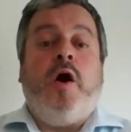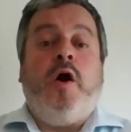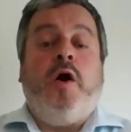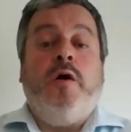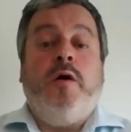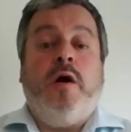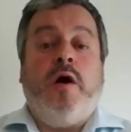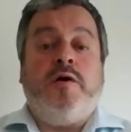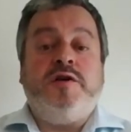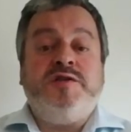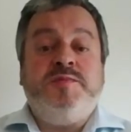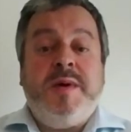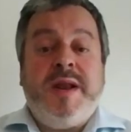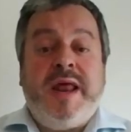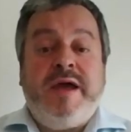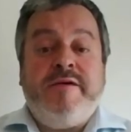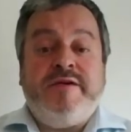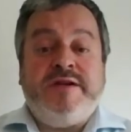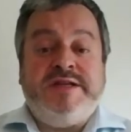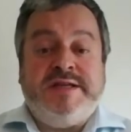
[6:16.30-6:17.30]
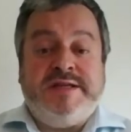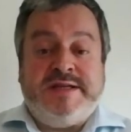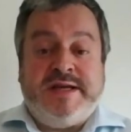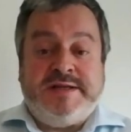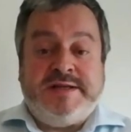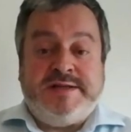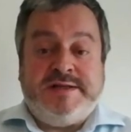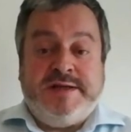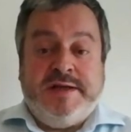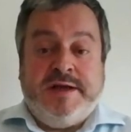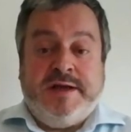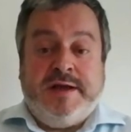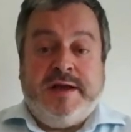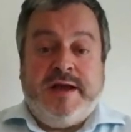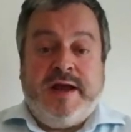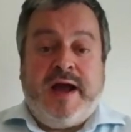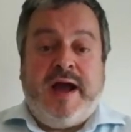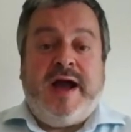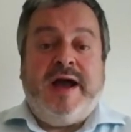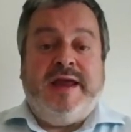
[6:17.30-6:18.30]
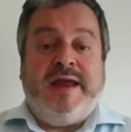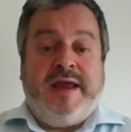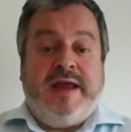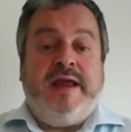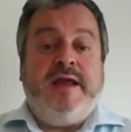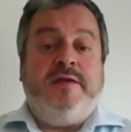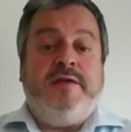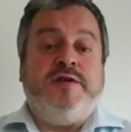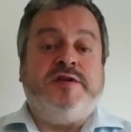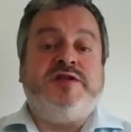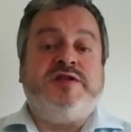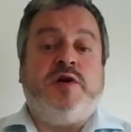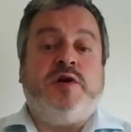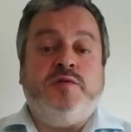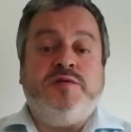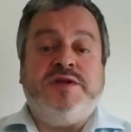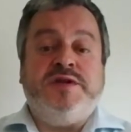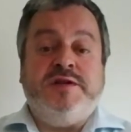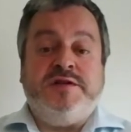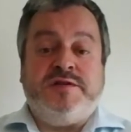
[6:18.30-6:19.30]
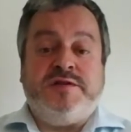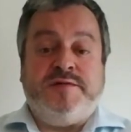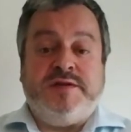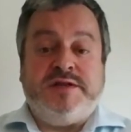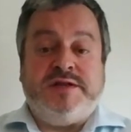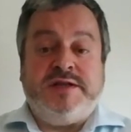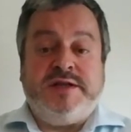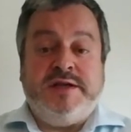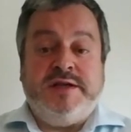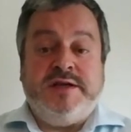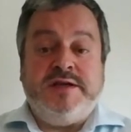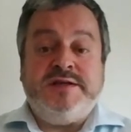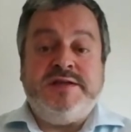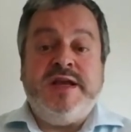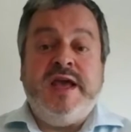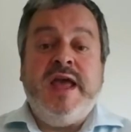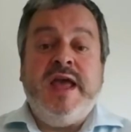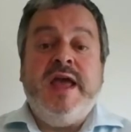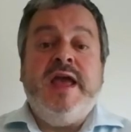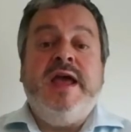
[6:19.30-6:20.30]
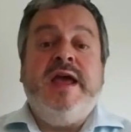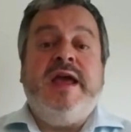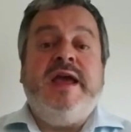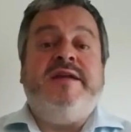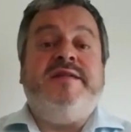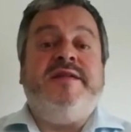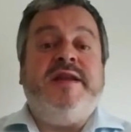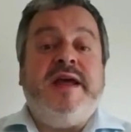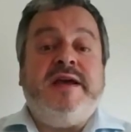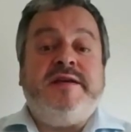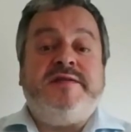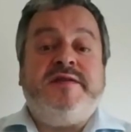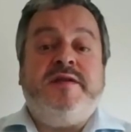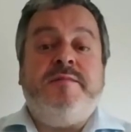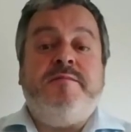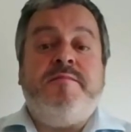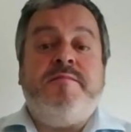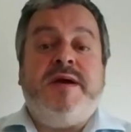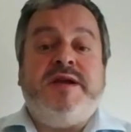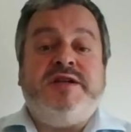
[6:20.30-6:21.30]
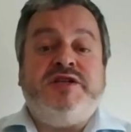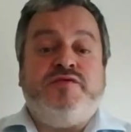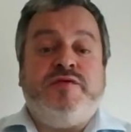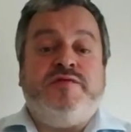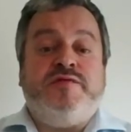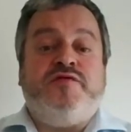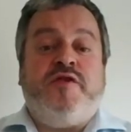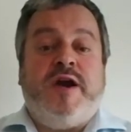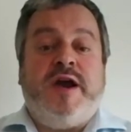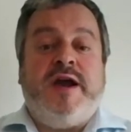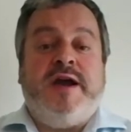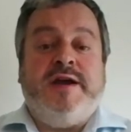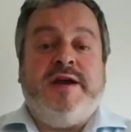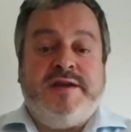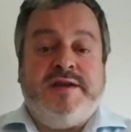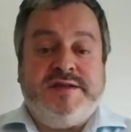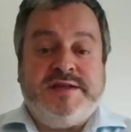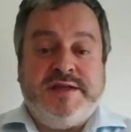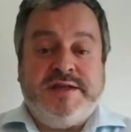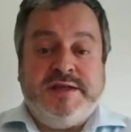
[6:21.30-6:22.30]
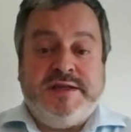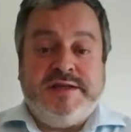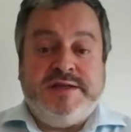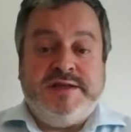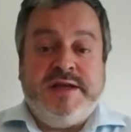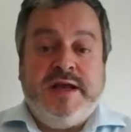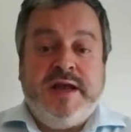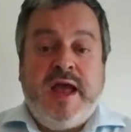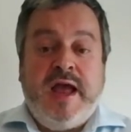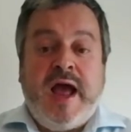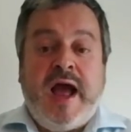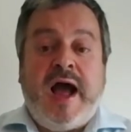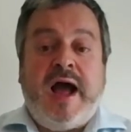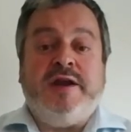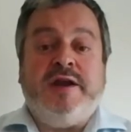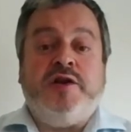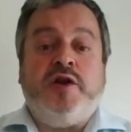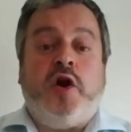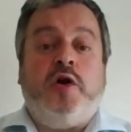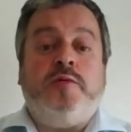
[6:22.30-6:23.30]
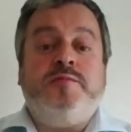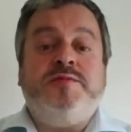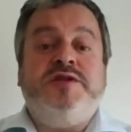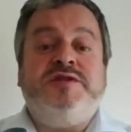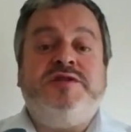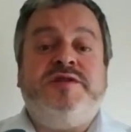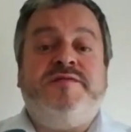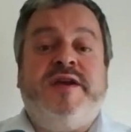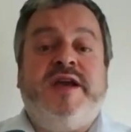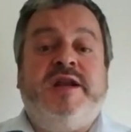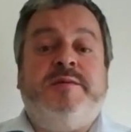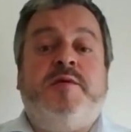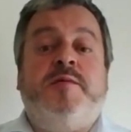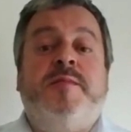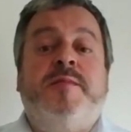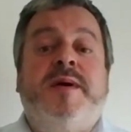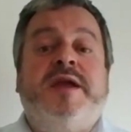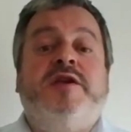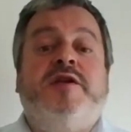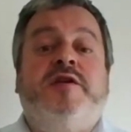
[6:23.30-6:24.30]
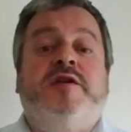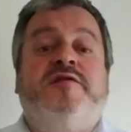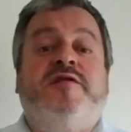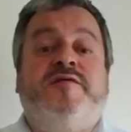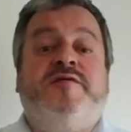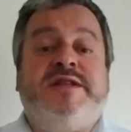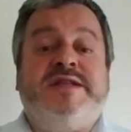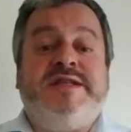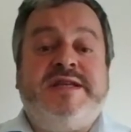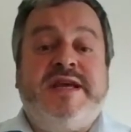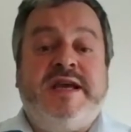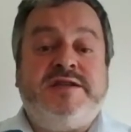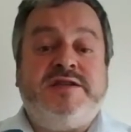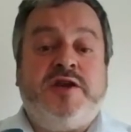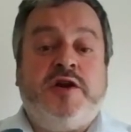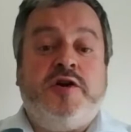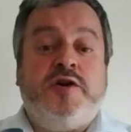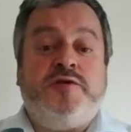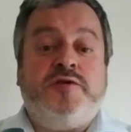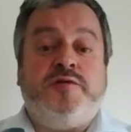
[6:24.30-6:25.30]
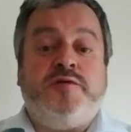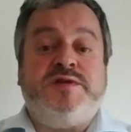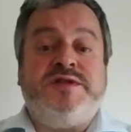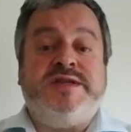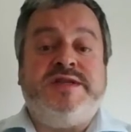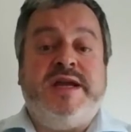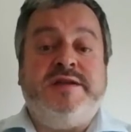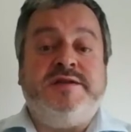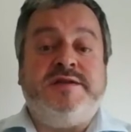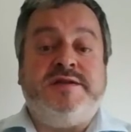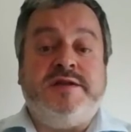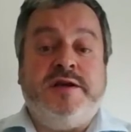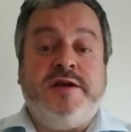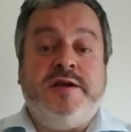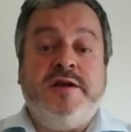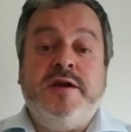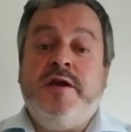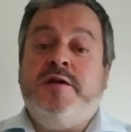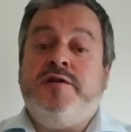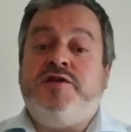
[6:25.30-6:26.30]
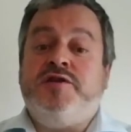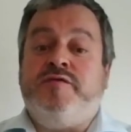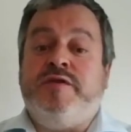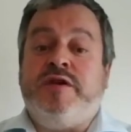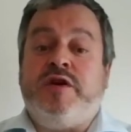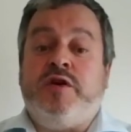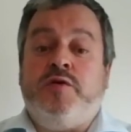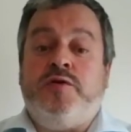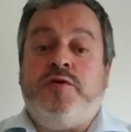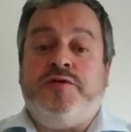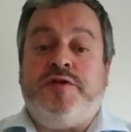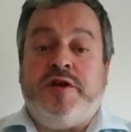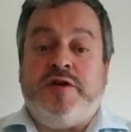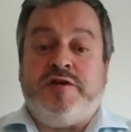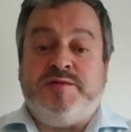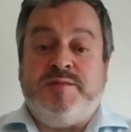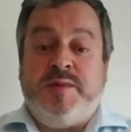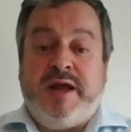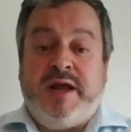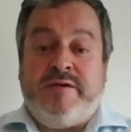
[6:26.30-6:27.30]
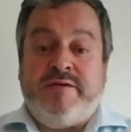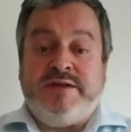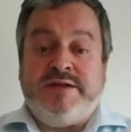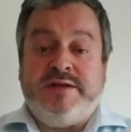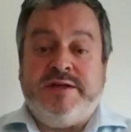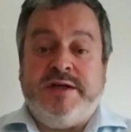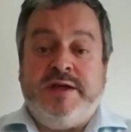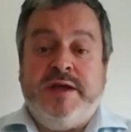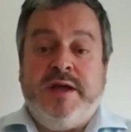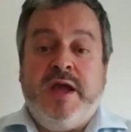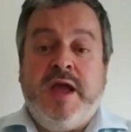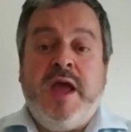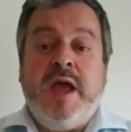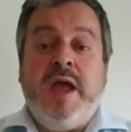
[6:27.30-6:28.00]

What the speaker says: Osmolarity testing, i.e. the saltiness of the tears, is an excellent measure of dry eye disease, and options available make use of a test card or sensor to record the osmolarity.